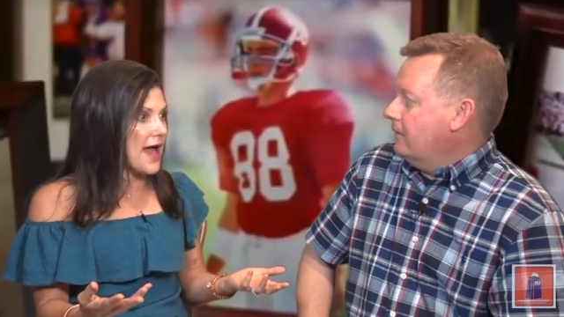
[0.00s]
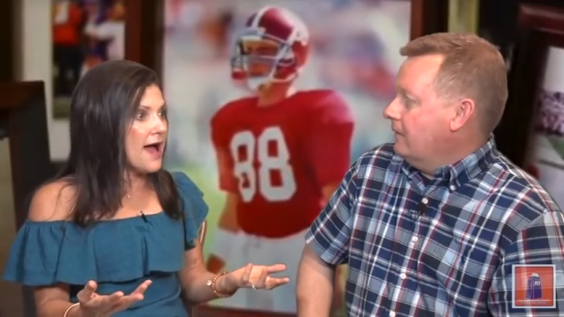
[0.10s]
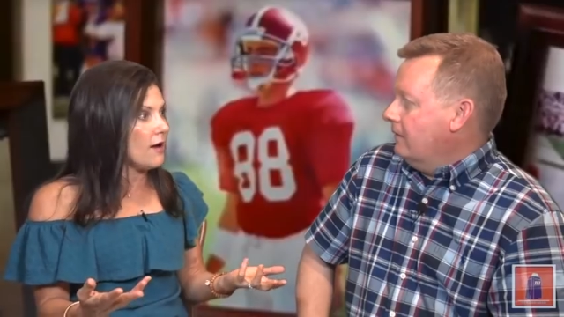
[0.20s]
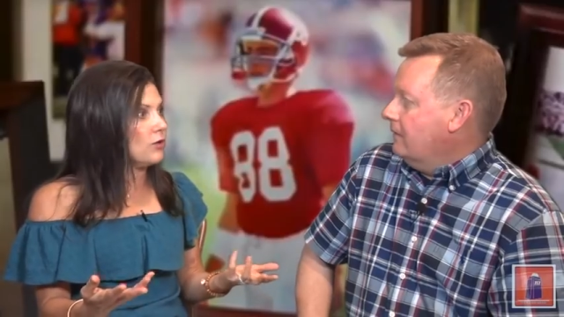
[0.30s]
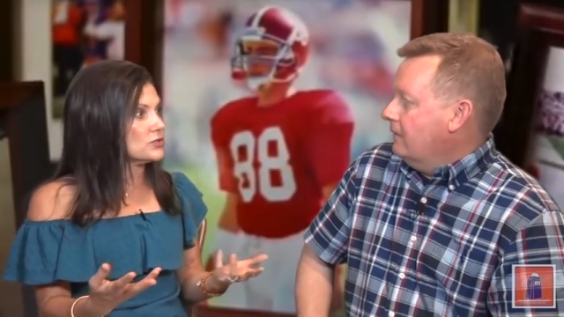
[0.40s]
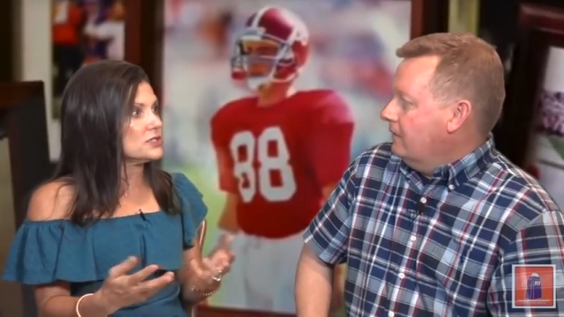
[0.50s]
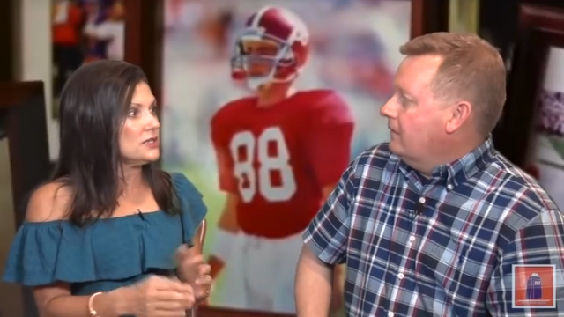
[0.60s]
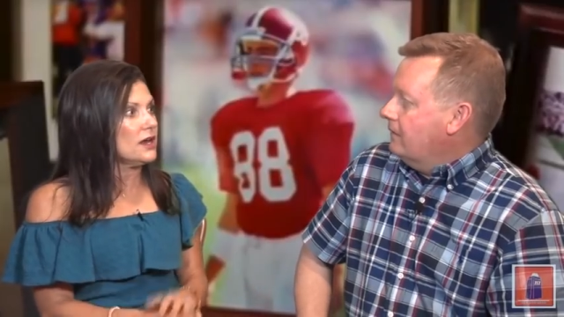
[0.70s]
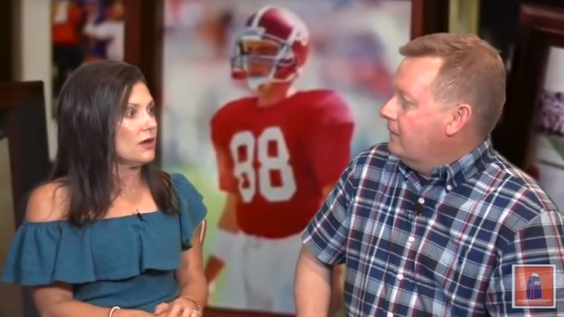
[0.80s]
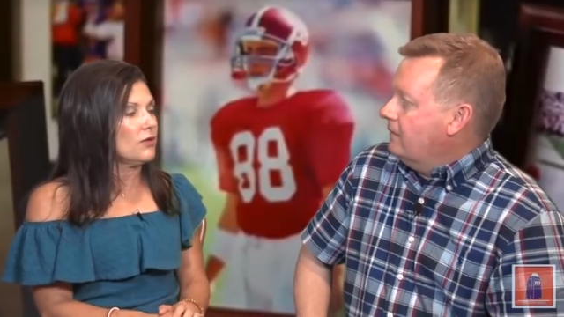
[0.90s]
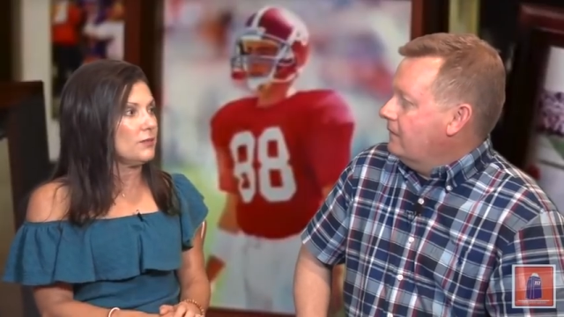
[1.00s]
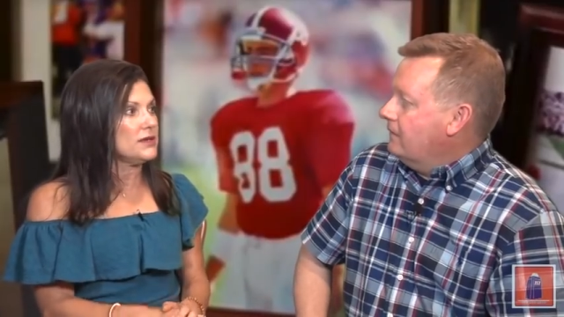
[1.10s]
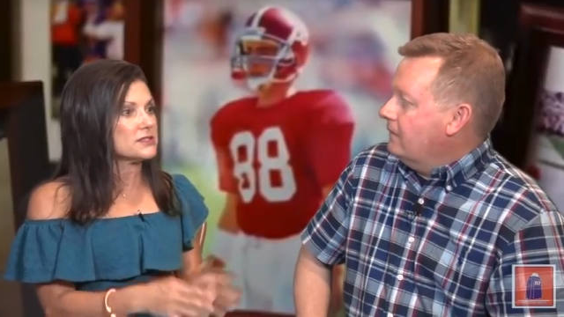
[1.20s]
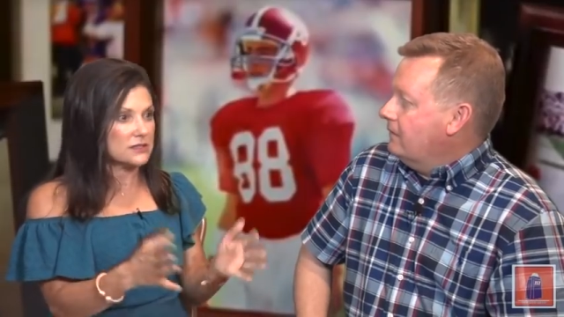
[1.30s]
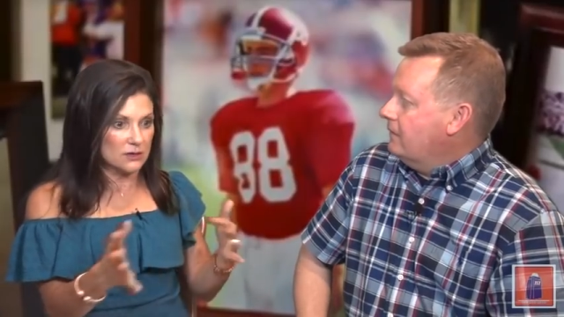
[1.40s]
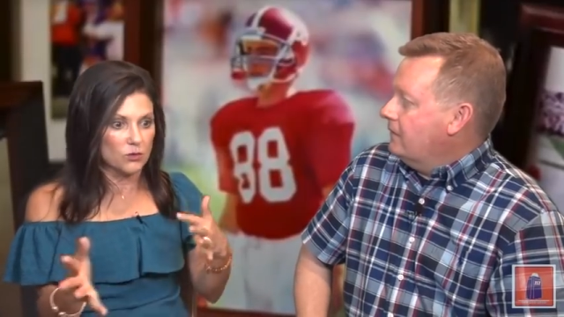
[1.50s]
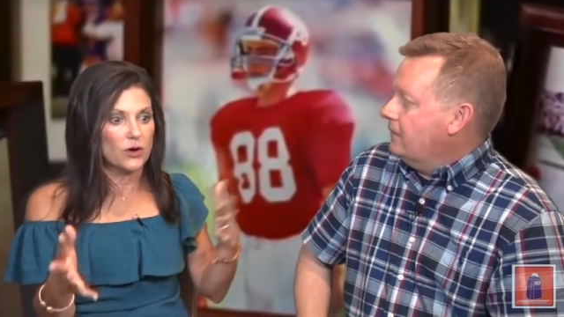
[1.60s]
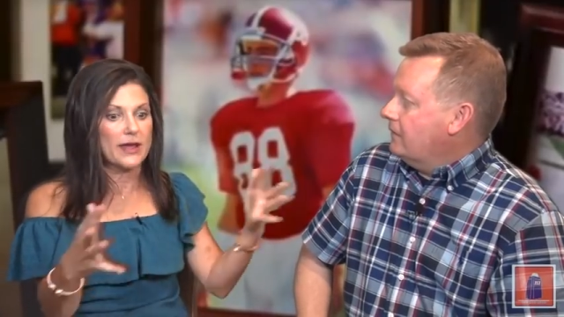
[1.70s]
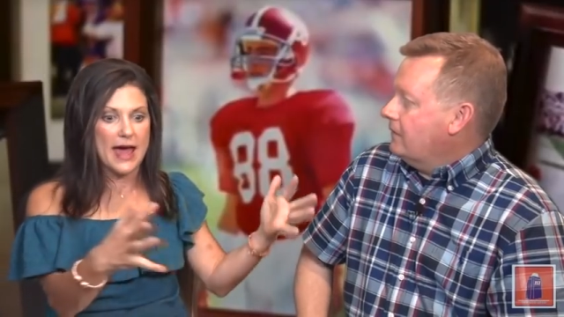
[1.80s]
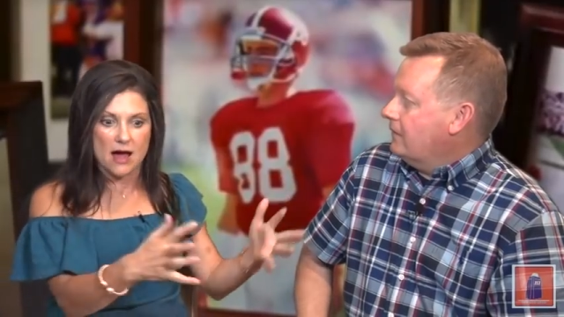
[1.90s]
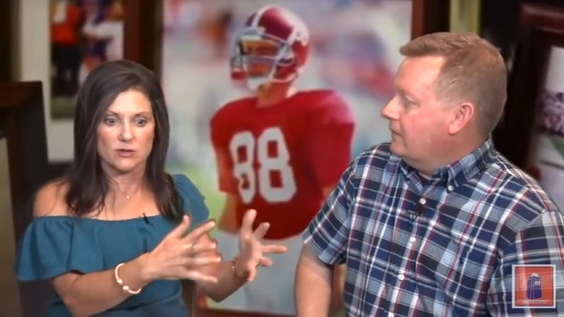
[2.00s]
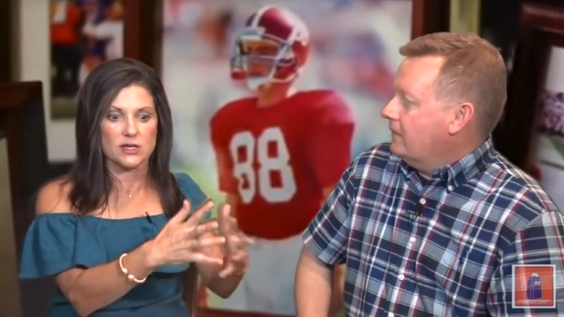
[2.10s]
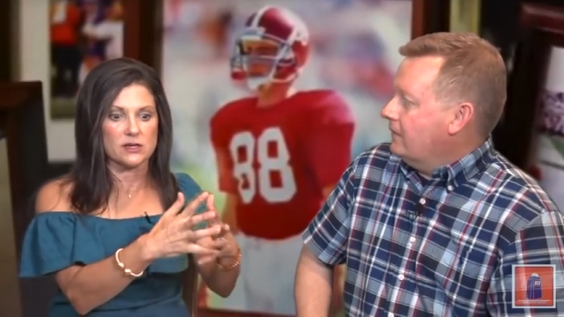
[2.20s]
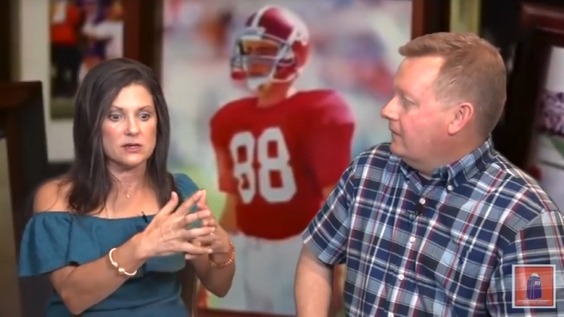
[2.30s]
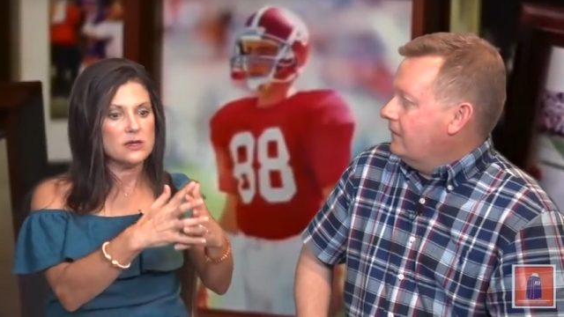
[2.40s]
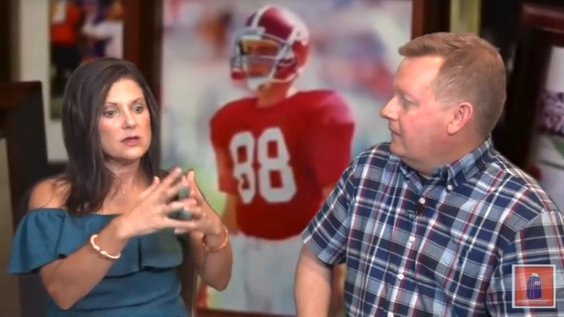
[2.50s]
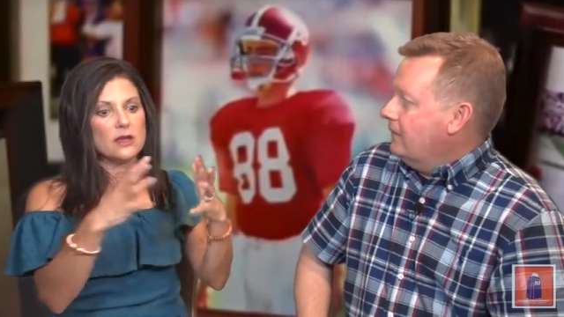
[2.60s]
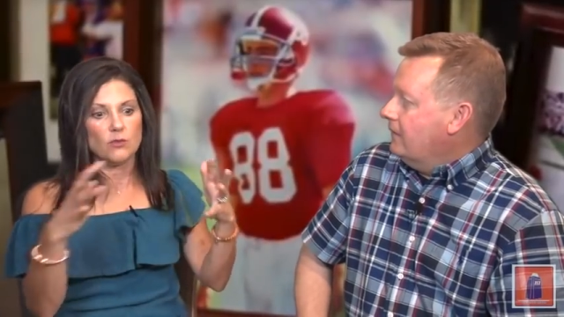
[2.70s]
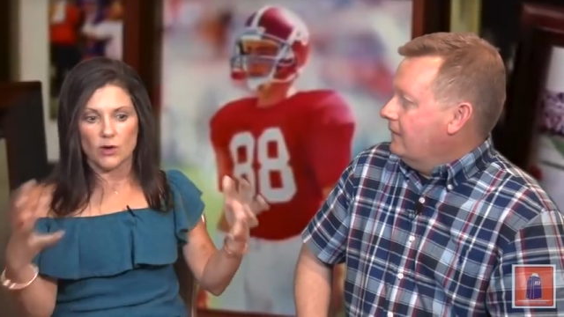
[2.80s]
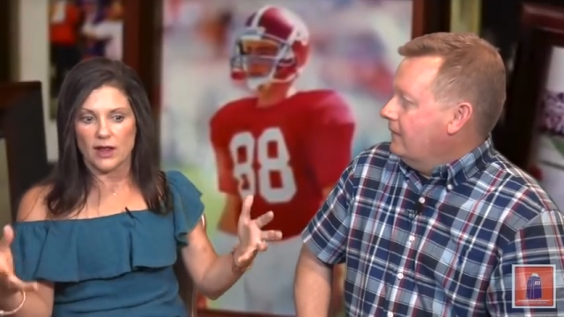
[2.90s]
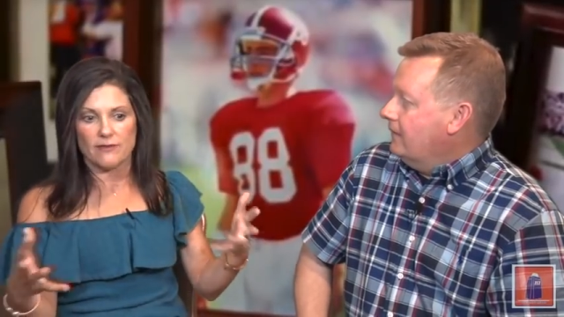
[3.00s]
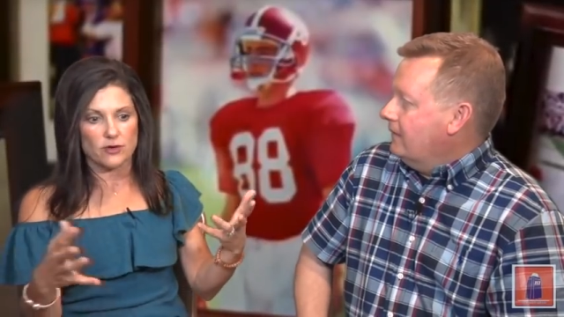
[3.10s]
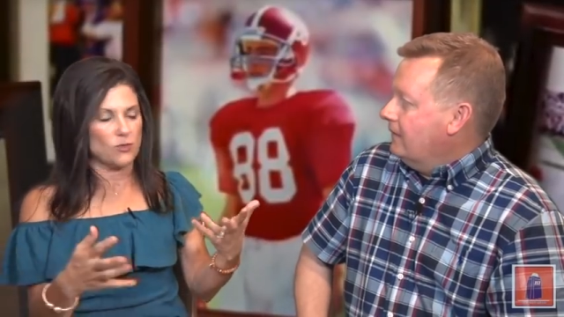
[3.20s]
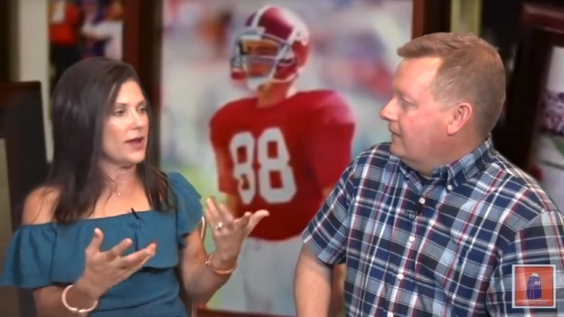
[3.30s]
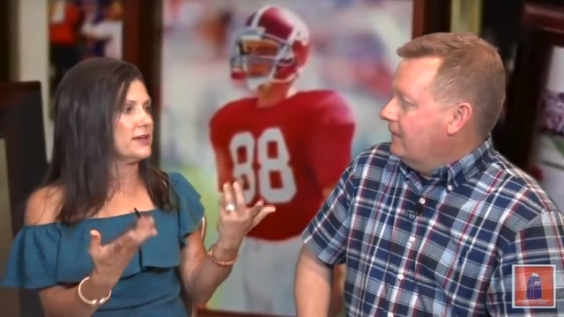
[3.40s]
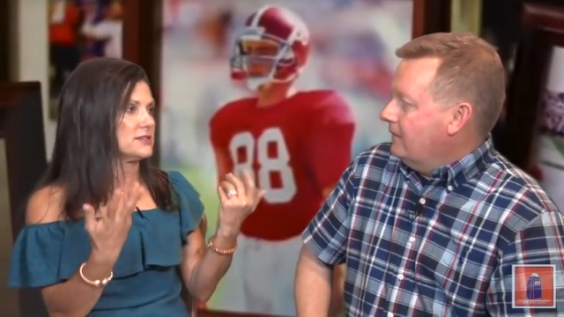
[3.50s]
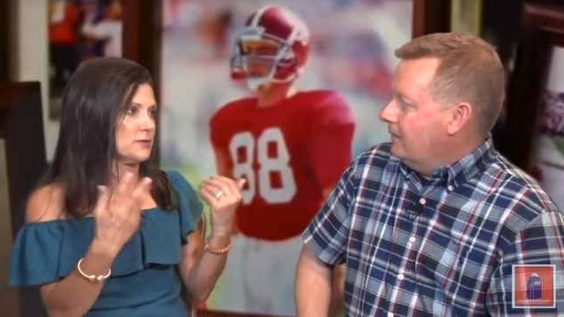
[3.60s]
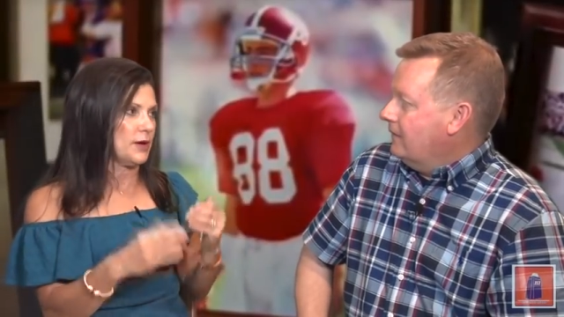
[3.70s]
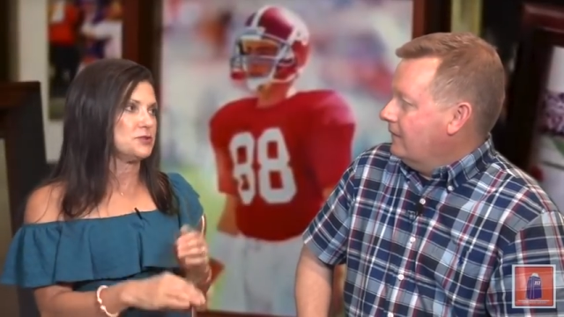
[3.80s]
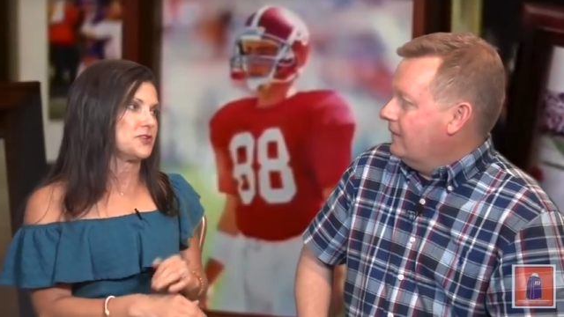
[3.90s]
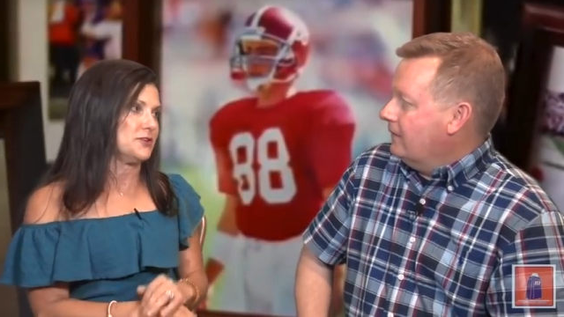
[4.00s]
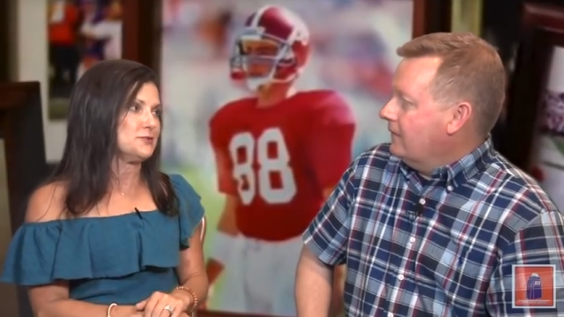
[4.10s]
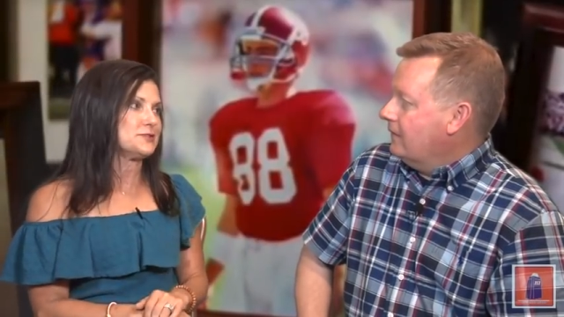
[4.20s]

Speaker 1: out. You know, I mean, it's gonna work out in in whatever way it's supposed to.